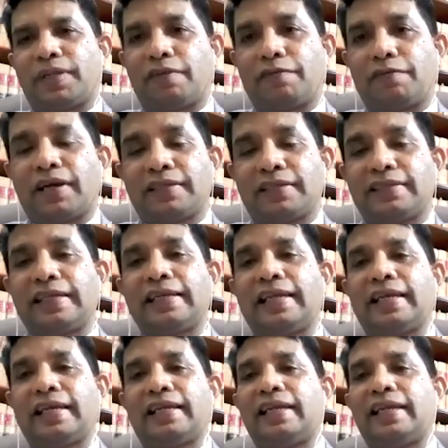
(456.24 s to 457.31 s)
fasting,
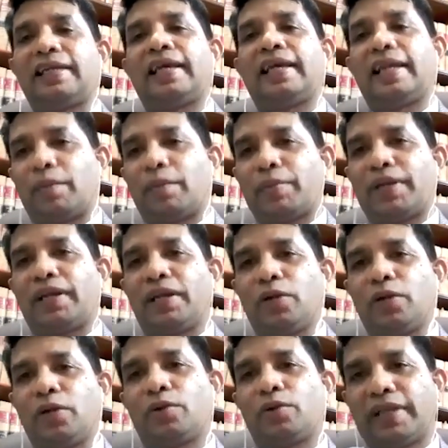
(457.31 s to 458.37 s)
like it can happen
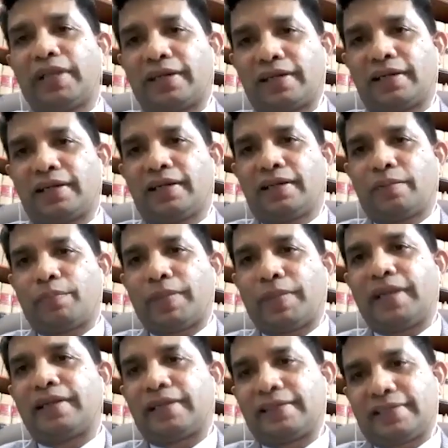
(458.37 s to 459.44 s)
due to that
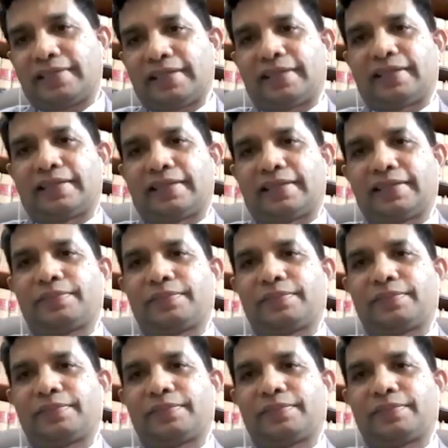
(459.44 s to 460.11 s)
mental sickness.